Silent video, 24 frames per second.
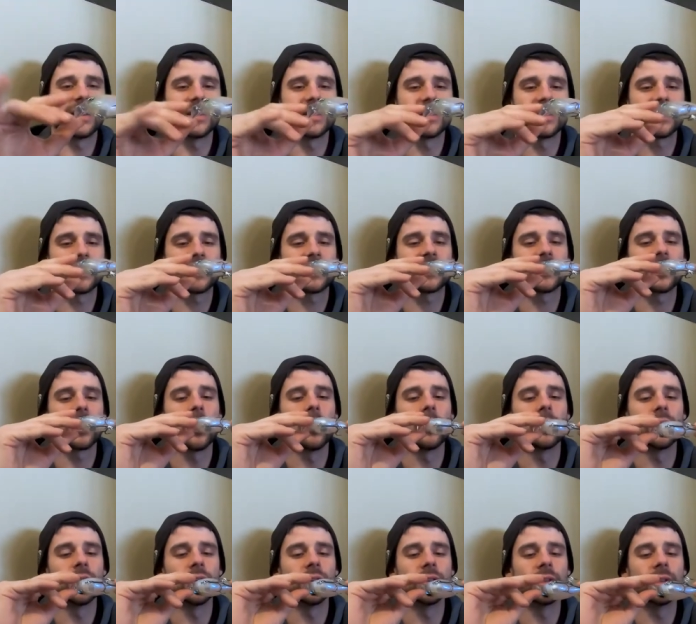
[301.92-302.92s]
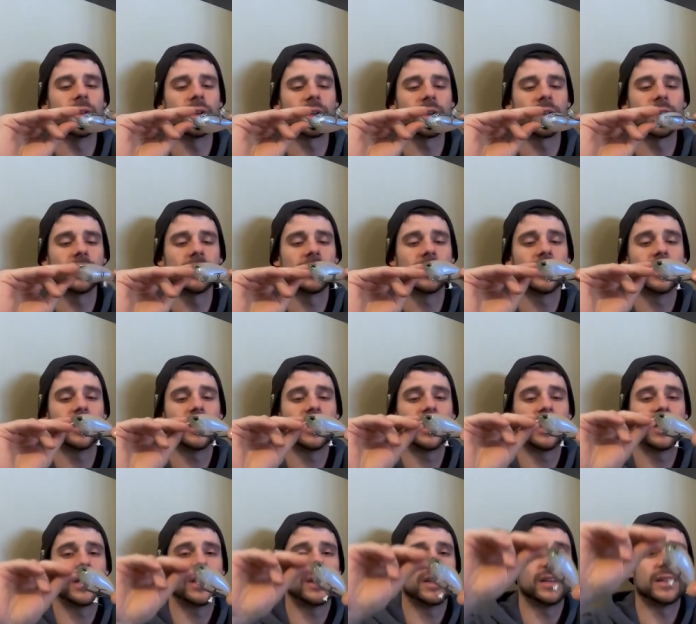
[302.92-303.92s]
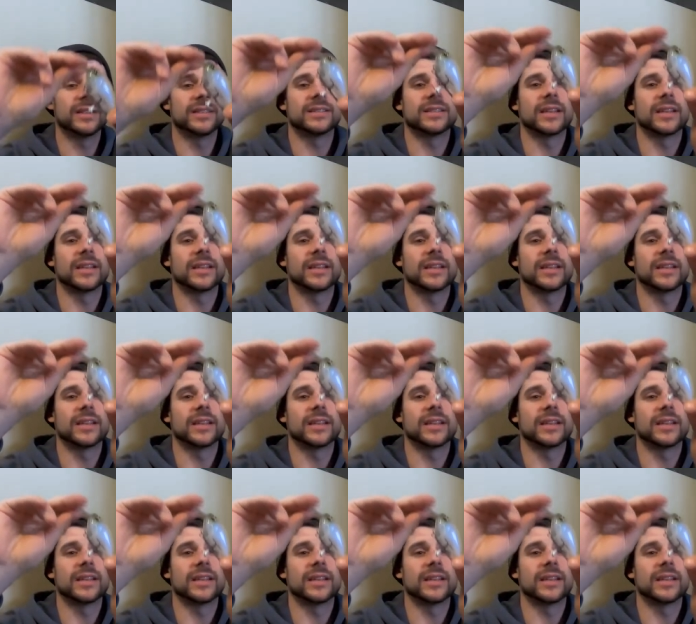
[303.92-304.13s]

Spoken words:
is so good looking. It's